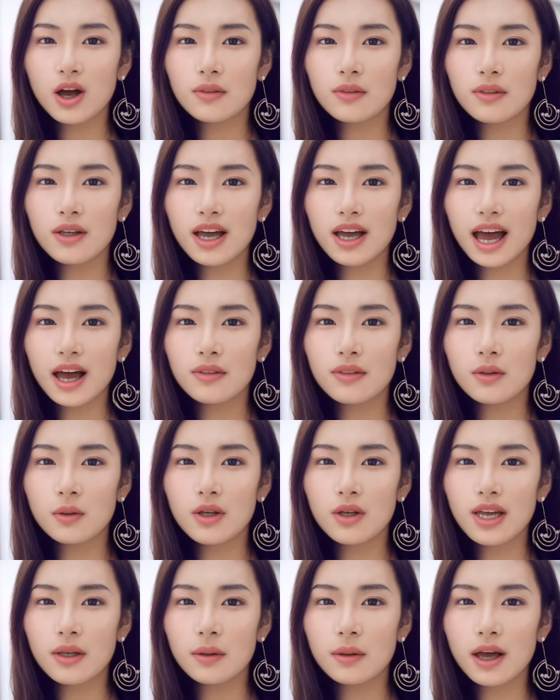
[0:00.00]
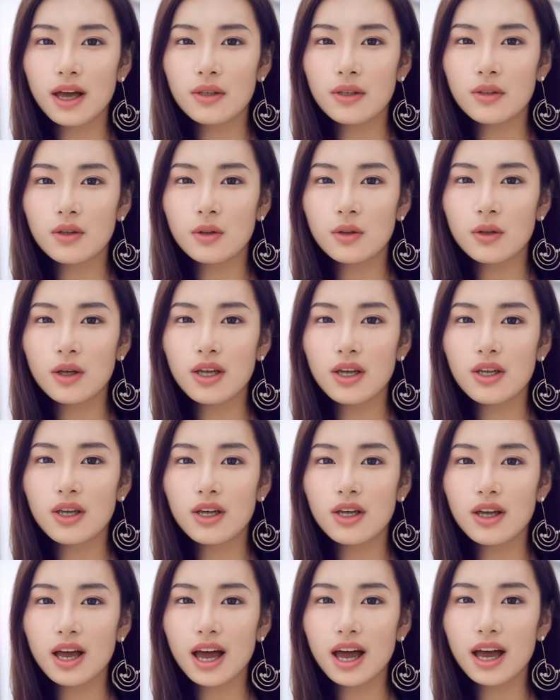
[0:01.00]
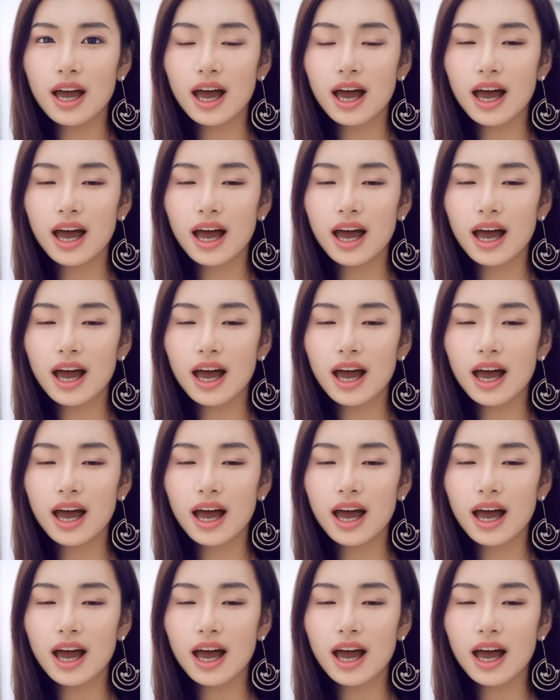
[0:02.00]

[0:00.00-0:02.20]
often have a respect for tradition